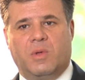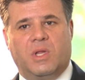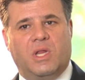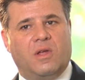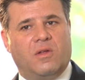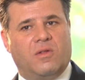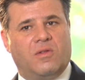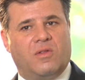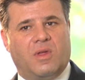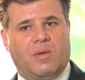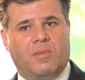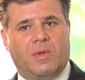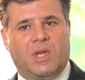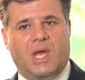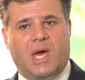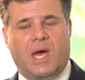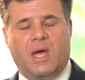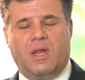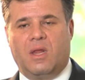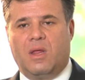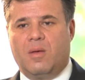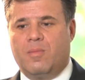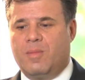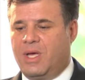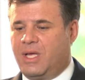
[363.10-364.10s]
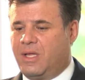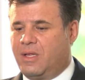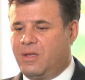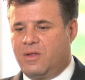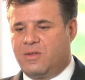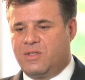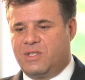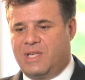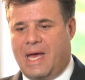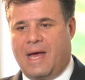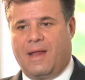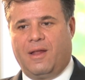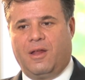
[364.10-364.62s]
of this, some of that, and they make the
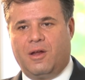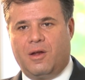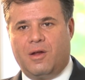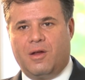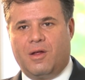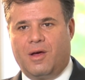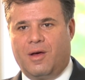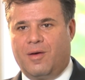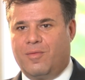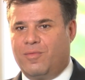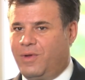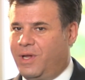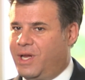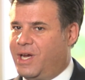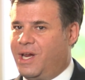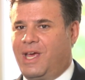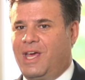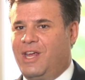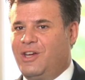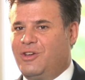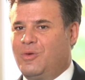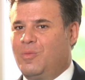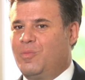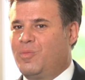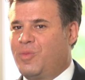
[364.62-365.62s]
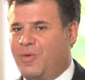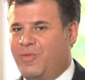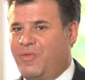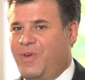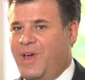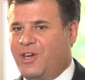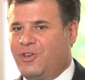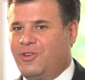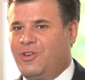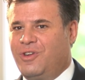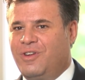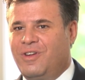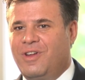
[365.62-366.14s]
salad of litigation
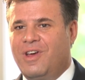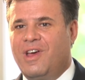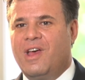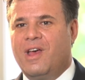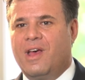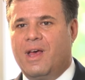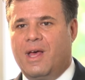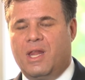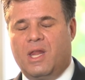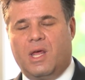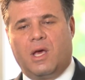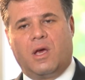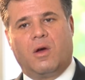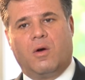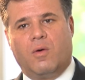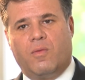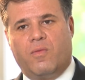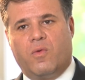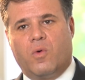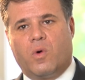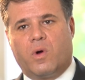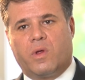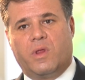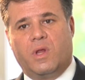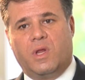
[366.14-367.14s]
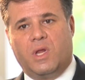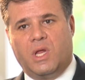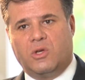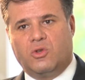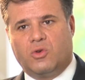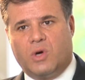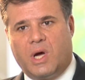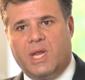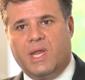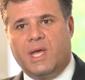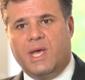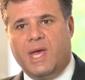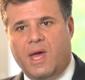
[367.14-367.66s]
perfection, and they go forth and they
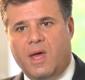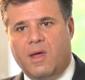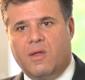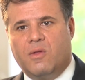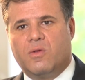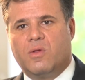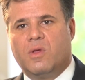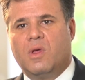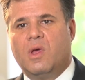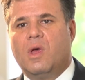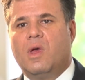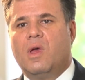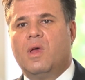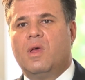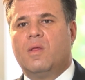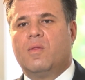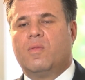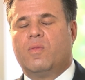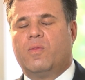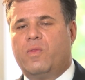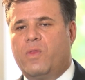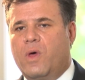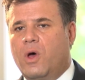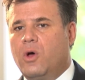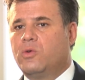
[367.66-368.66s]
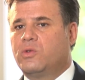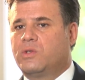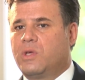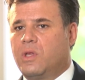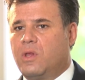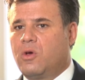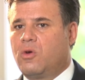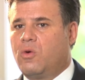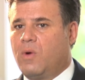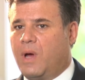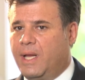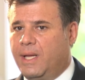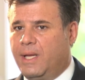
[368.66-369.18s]
try the case. Those are the
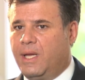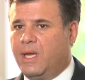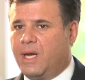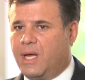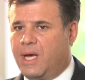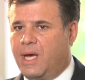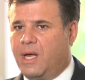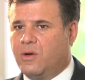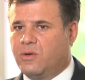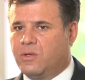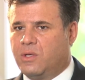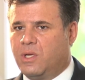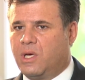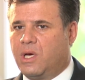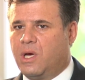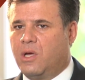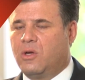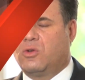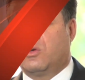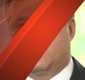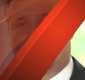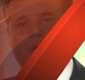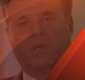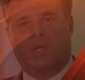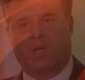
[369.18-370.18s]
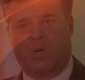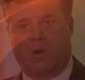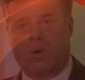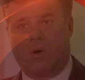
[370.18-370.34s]
great litigators in the country.